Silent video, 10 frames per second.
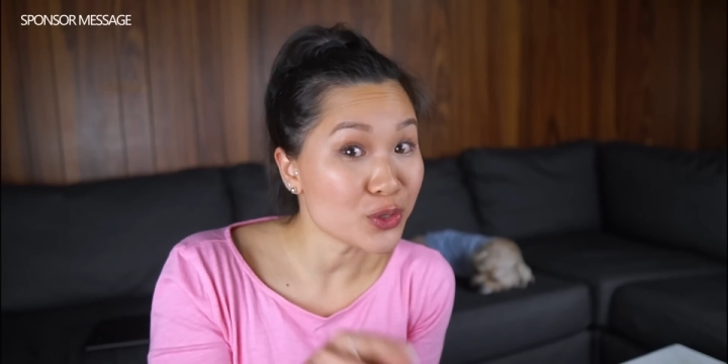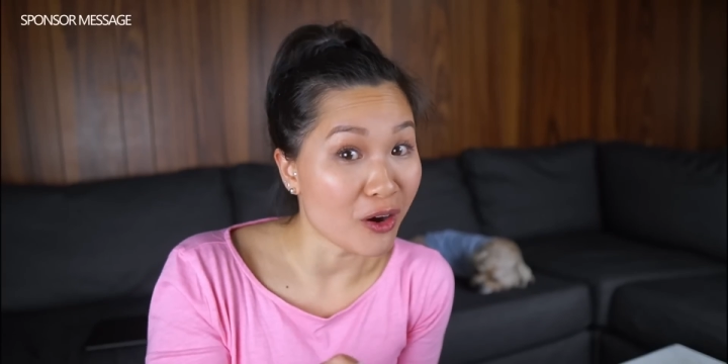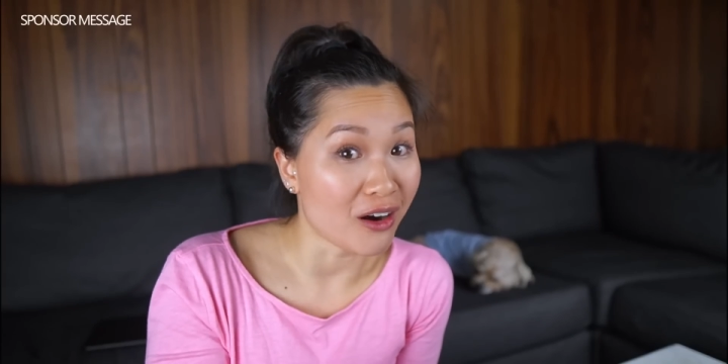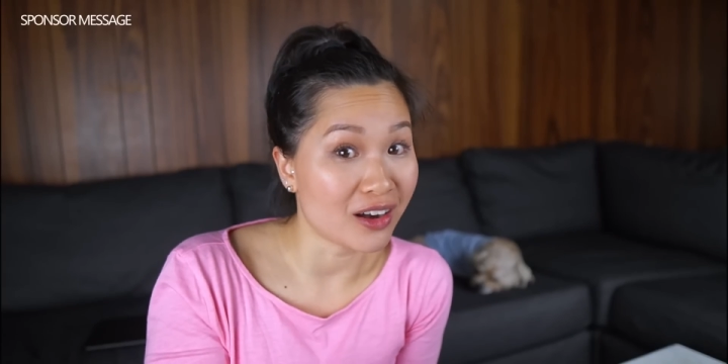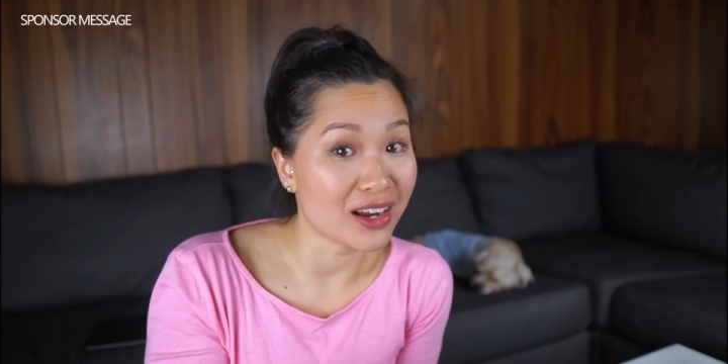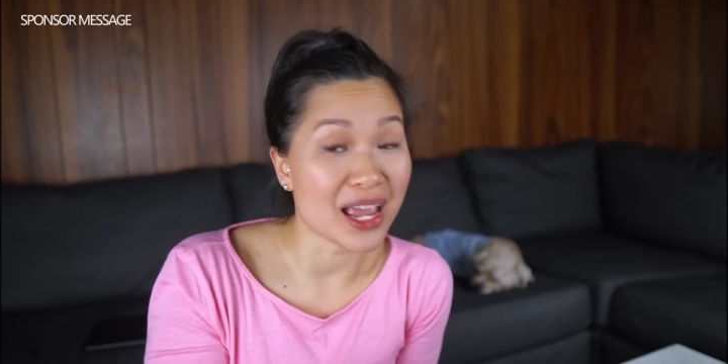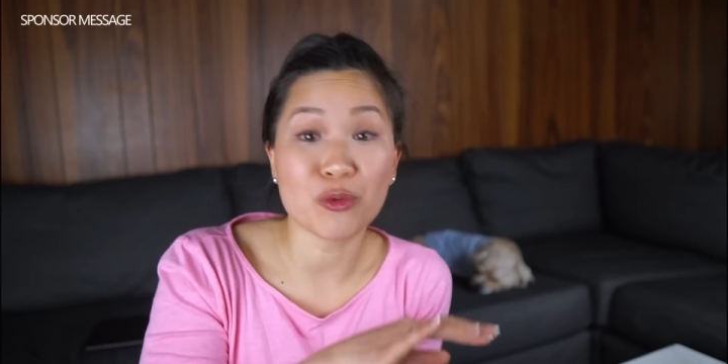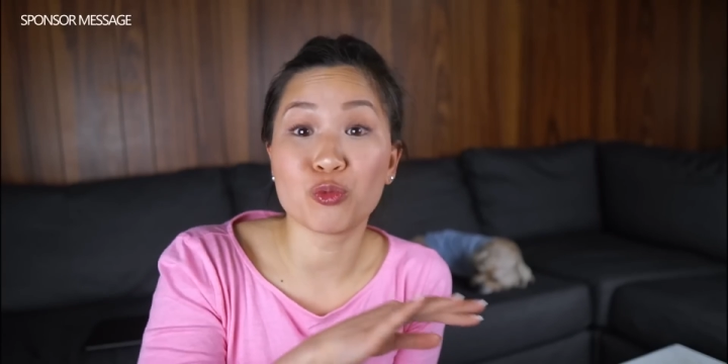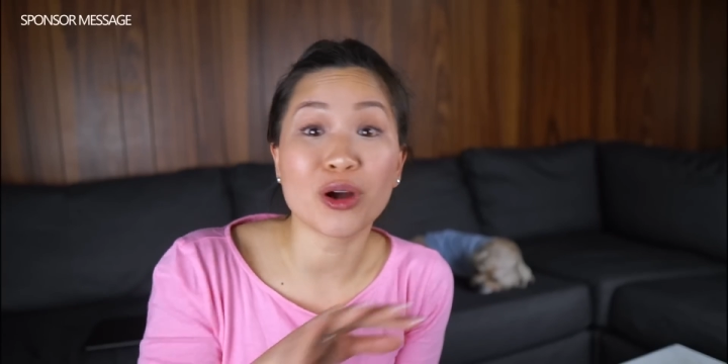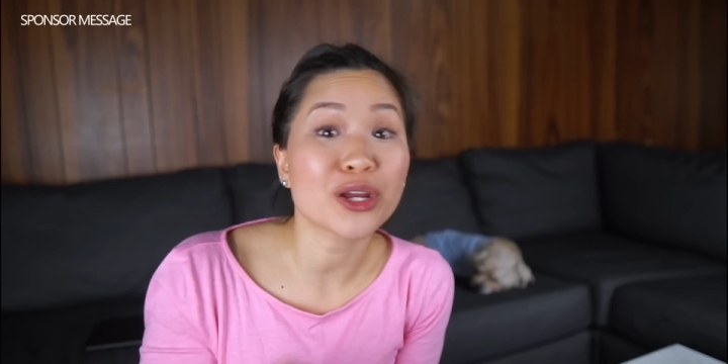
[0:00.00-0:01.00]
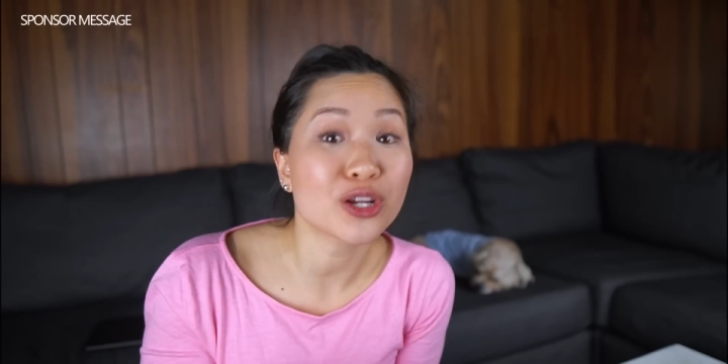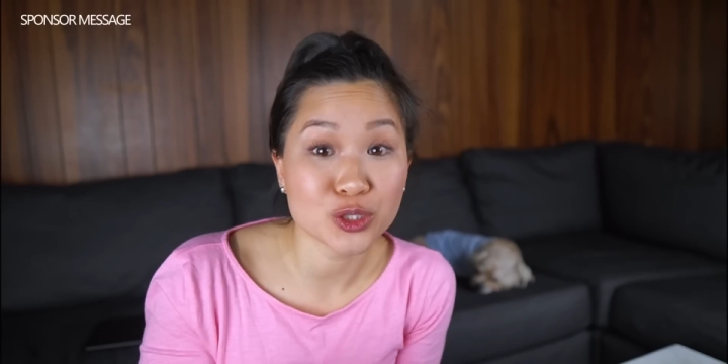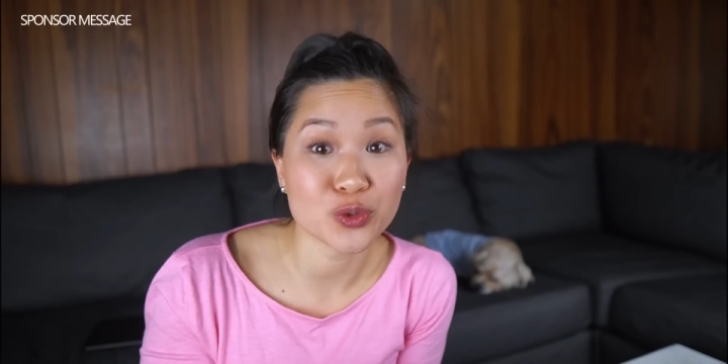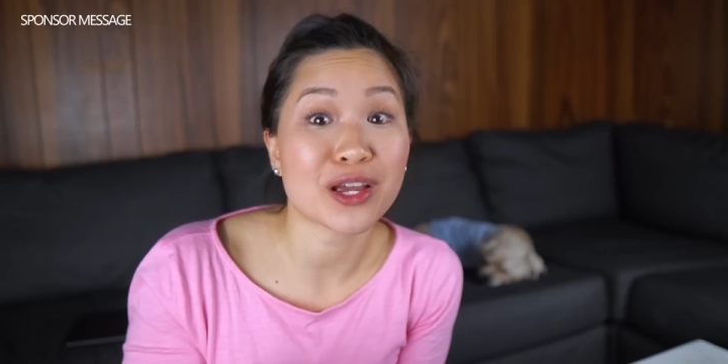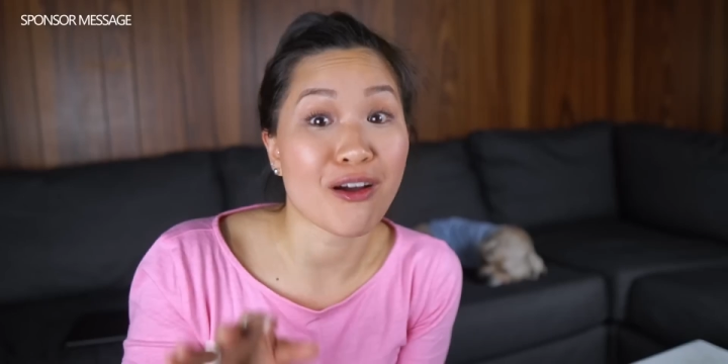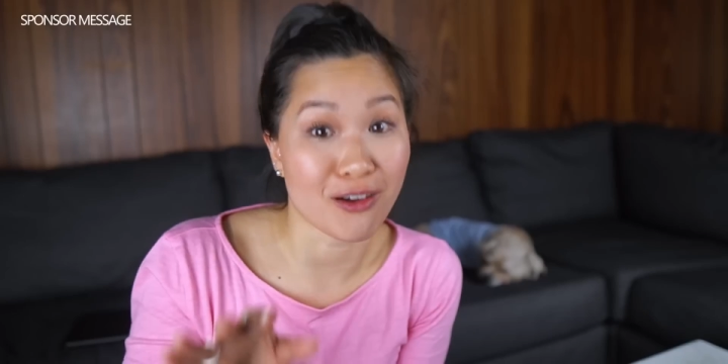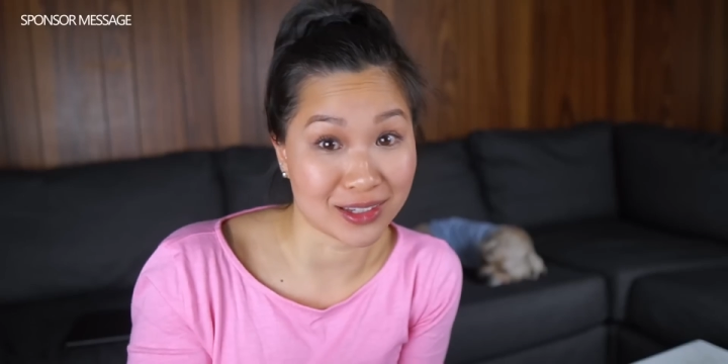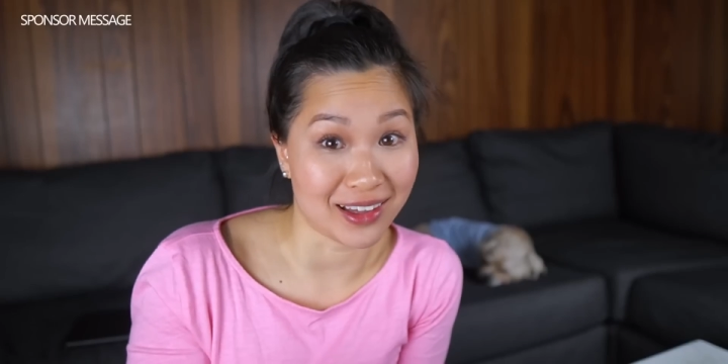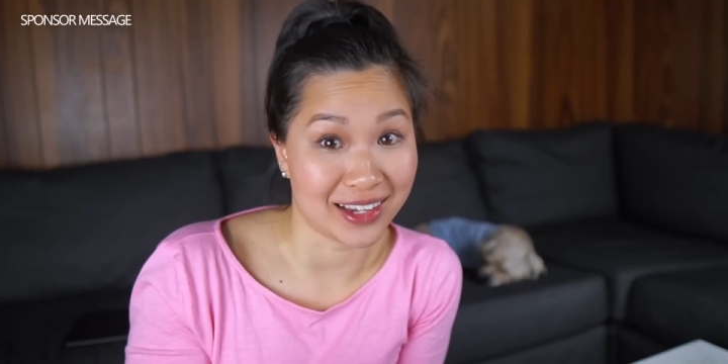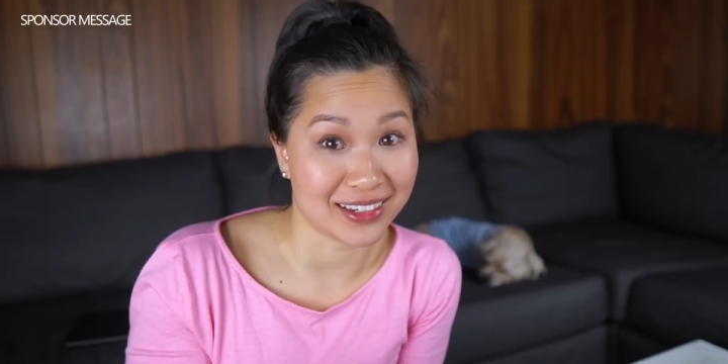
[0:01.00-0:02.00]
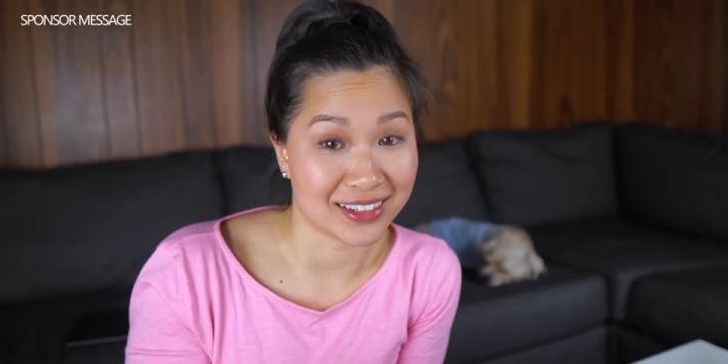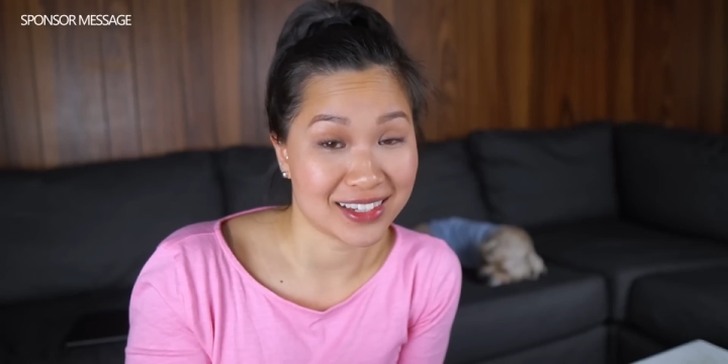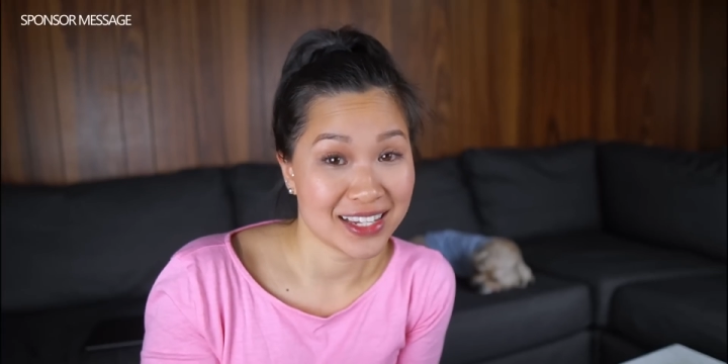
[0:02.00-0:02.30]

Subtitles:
are and what you're doing online,